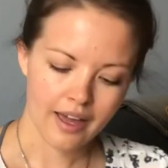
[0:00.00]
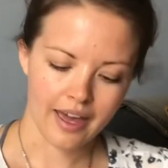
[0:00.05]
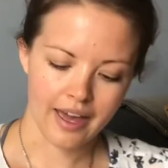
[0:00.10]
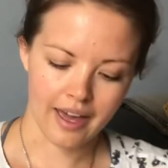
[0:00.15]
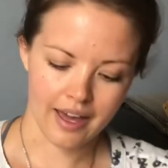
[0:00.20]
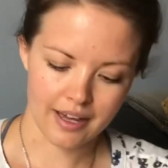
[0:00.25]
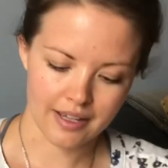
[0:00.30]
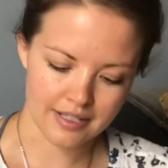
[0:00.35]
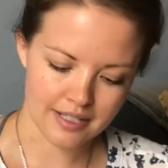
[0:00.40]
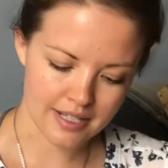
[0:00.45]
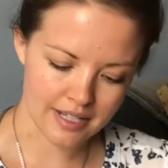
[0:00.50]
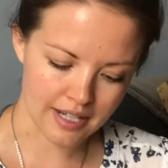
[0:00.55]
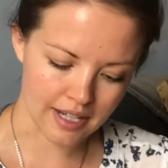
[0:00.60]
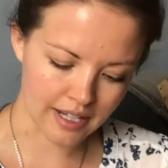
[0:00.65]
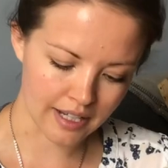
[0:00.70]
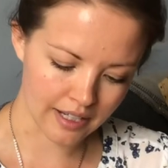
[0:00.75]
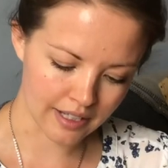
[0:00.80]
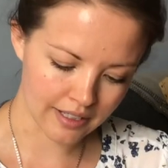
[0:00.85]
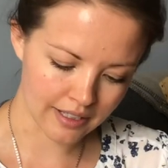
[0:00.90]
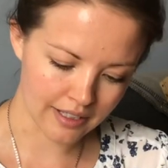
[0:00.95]
And
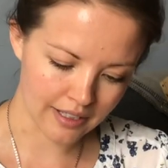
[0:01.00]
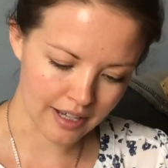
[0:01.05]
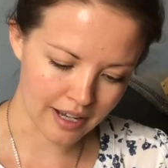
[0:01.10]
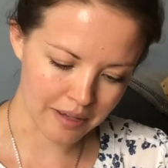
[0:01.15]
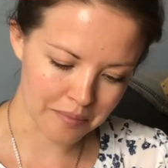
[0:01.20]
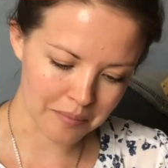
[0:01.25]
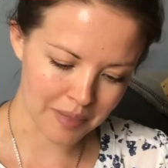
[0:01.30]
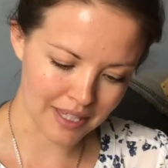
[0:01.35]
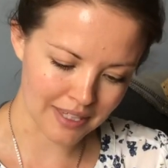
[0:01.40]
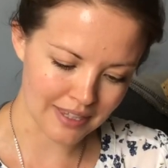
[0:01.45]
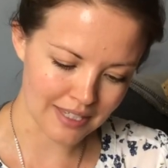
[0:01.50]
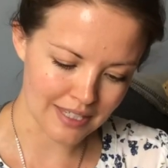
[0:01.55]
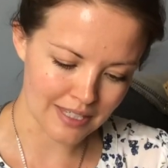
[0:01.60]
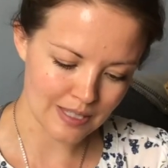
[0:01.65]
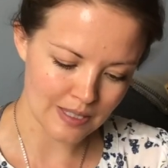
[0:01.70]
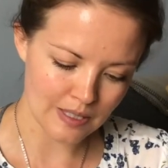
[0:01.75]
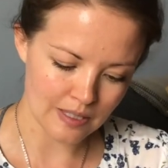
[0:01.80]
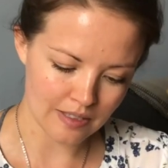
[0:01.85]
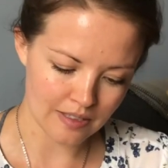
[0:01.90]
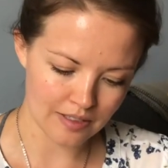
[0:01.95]
I made
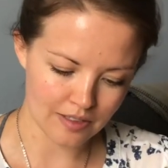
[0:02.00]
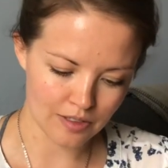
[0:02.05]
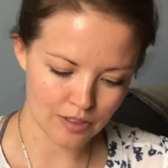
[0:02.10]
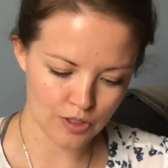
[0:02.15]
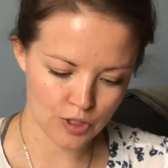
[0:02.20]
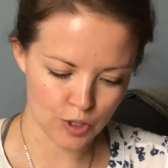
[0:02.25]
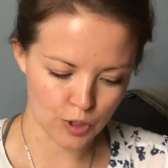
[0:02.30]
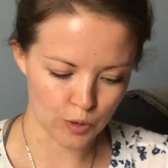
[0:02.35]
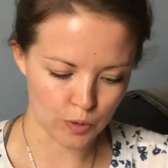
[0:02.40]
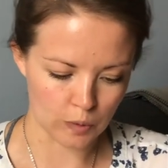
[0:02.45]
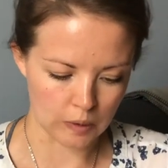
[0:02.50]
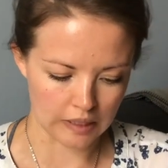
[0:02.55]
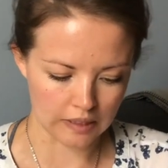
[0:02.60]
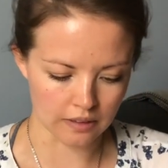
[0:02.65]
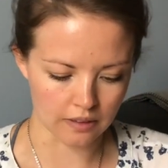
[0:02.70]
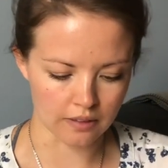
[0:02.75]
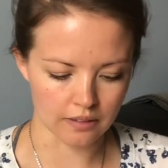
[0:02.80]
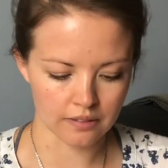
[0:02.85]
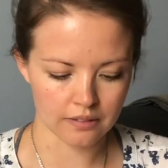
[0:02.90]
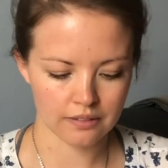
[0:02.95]
these 2
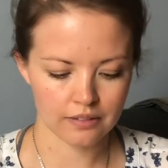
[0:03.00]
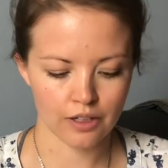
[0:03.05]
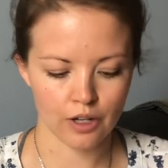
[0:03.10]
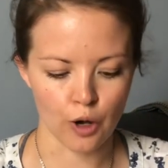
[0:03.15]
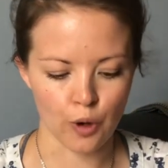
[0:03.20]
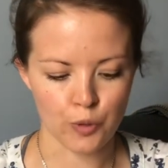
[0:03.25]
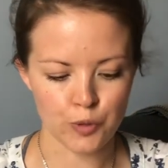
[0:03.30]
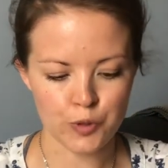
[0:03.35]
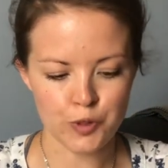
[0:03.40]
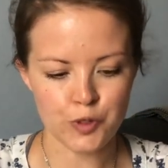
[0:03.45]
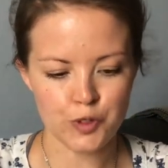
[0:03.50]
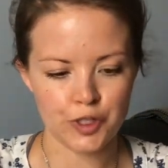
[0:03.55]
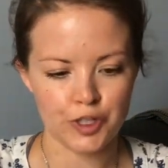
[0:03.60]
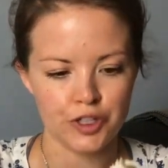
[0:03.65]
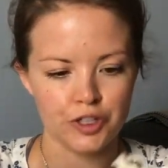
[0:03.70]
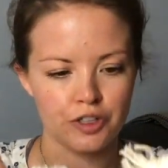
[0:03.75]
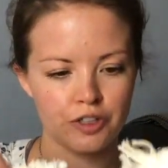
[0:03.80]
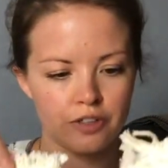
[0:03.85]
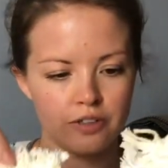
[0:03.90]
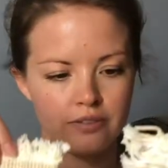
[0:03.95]
little
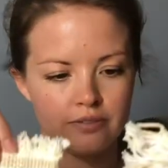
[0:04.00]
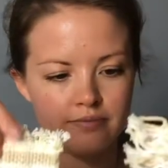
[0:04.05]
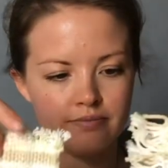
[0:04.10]
coaster